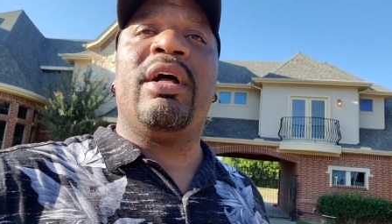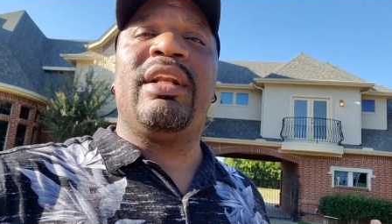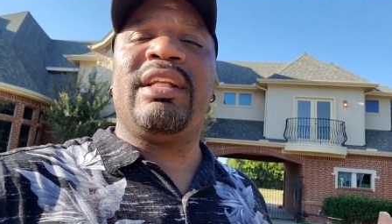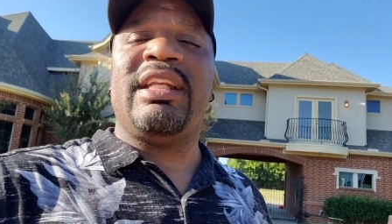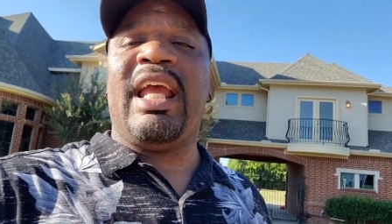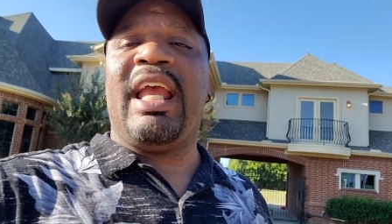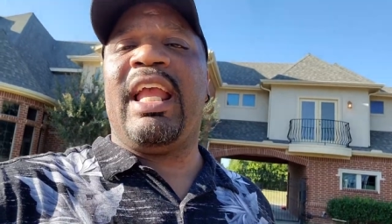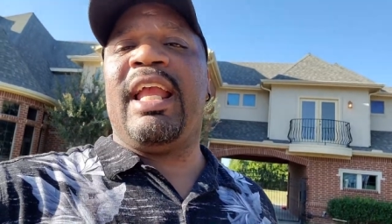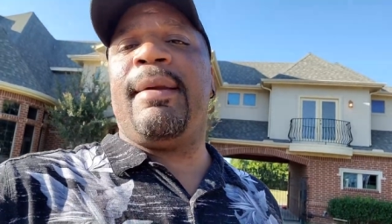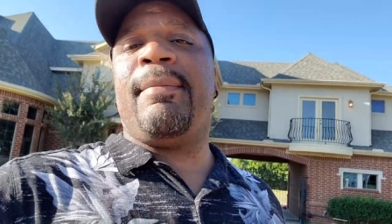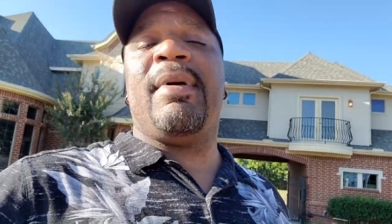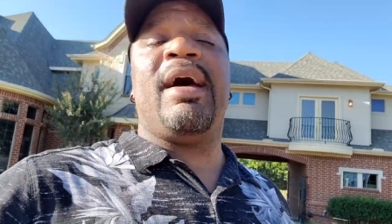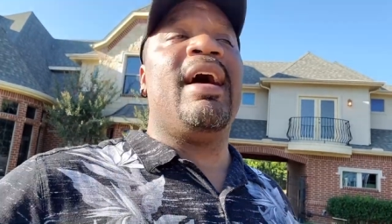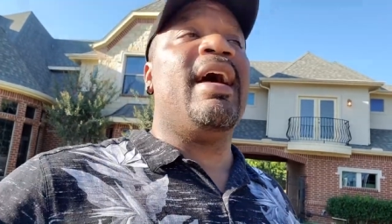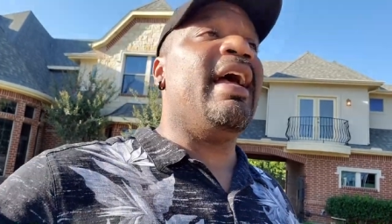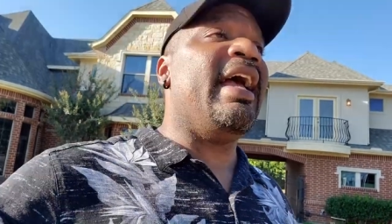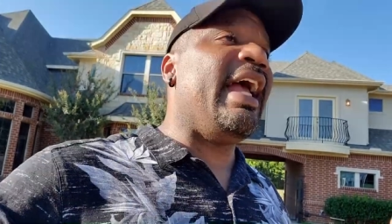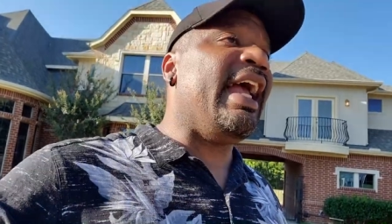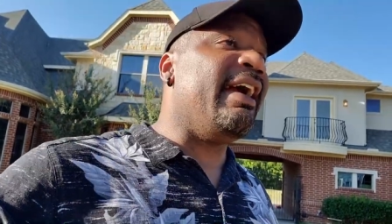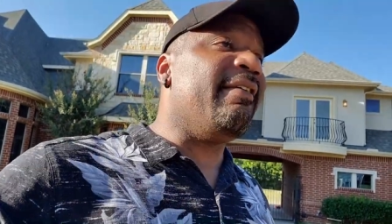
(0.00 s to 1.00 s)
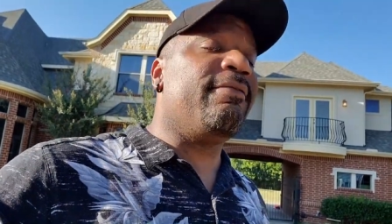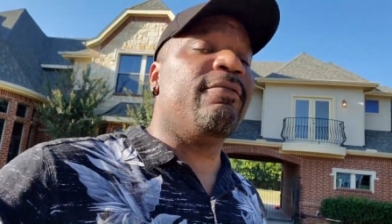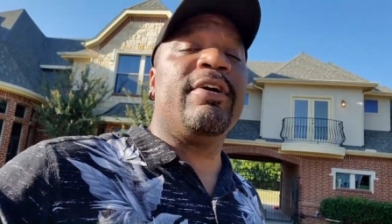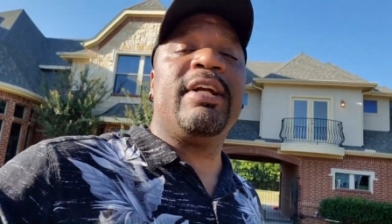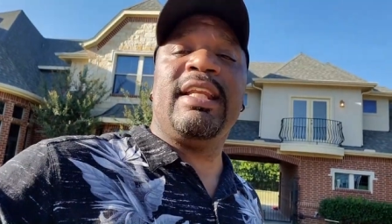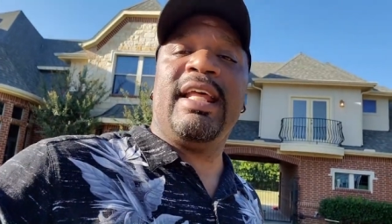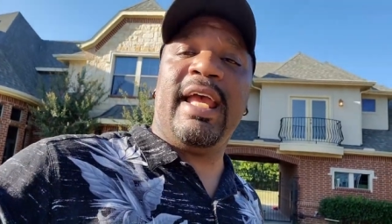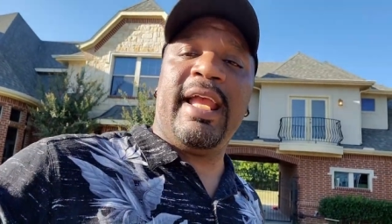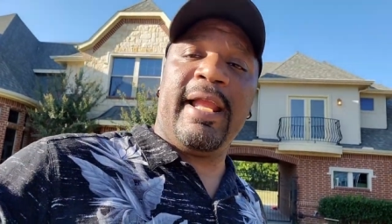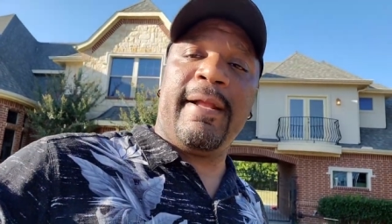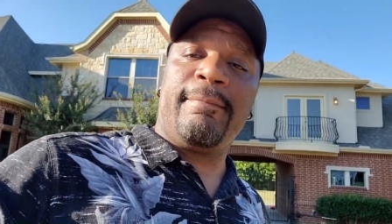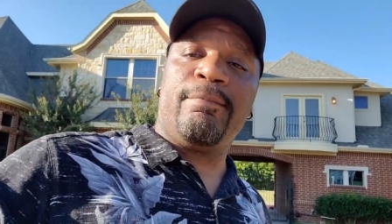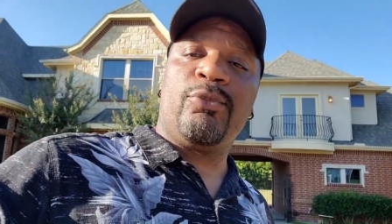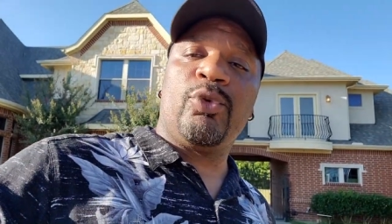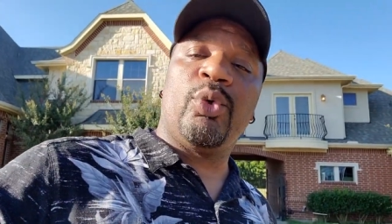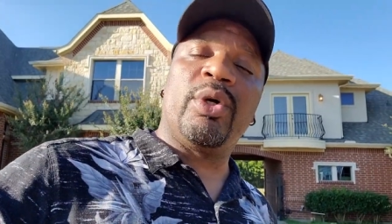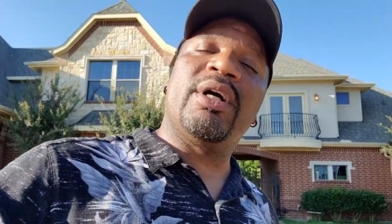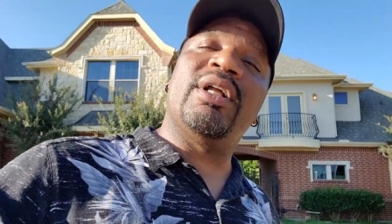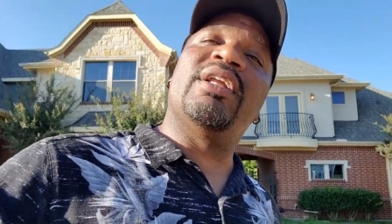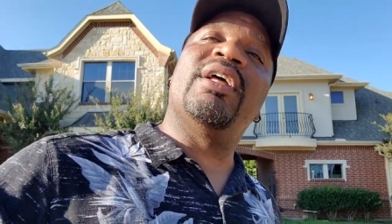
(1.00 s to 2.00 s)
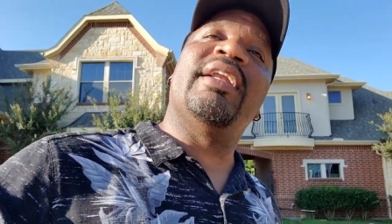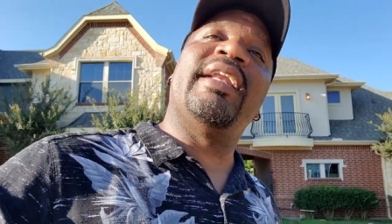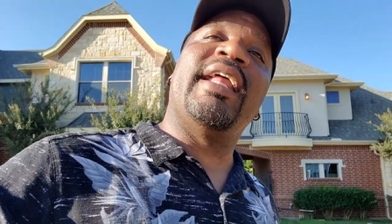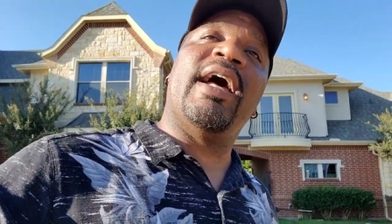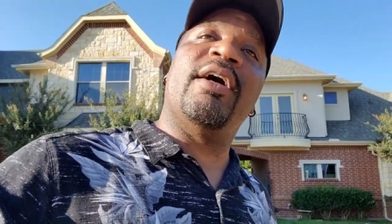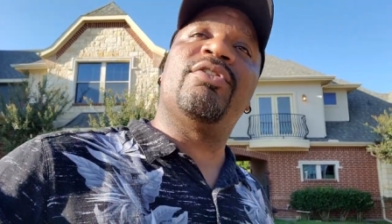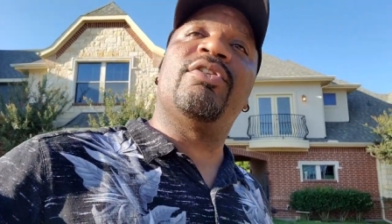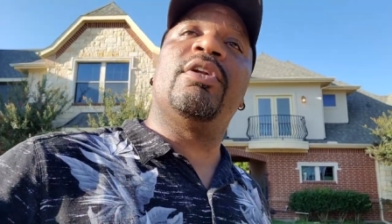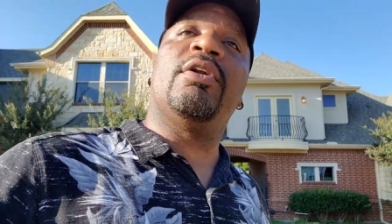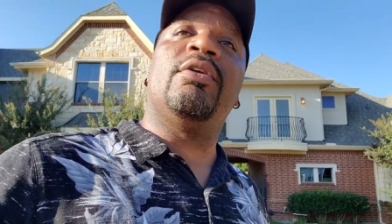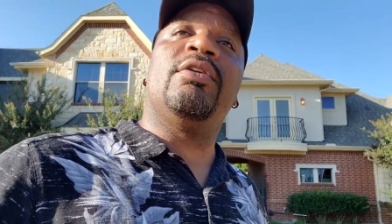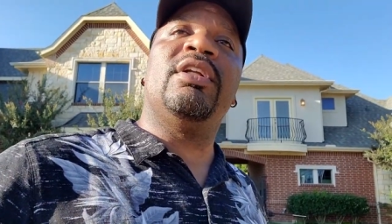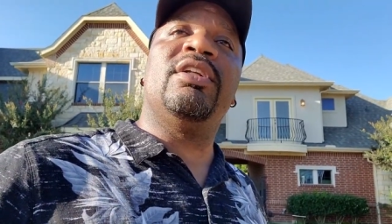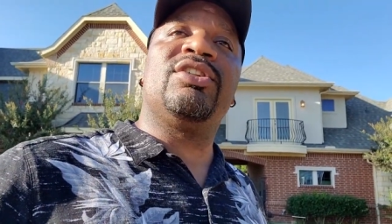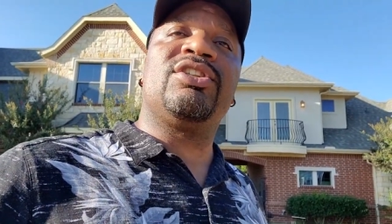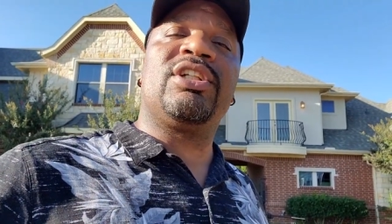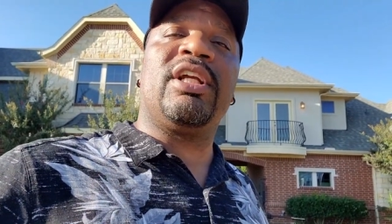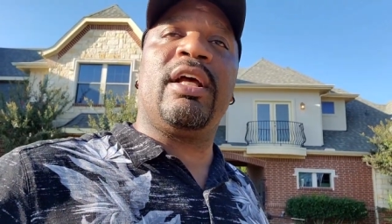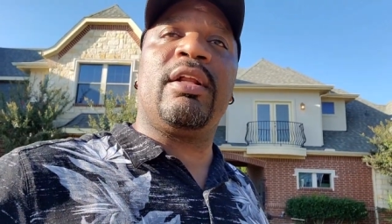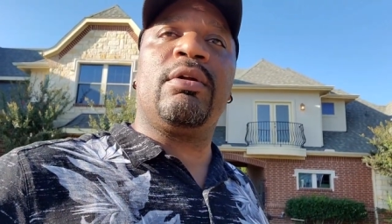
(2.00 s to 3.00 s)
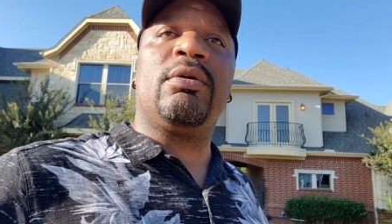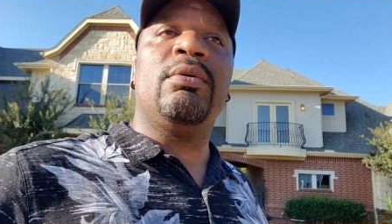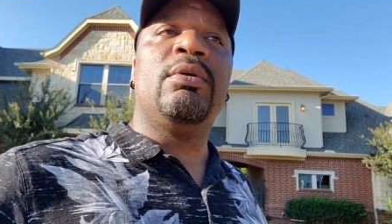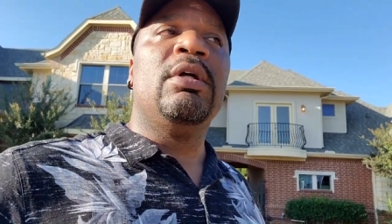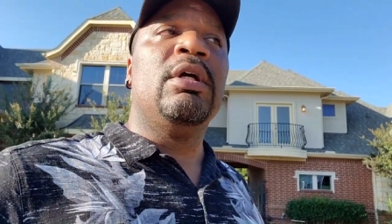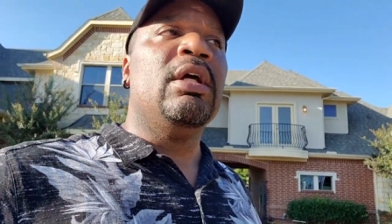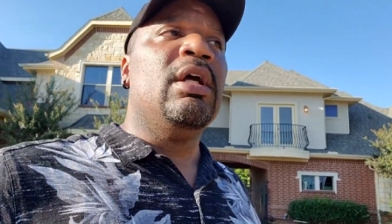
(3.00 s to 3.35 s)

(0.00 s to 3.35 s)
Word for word: a name every day. We're going to announce it on this channel.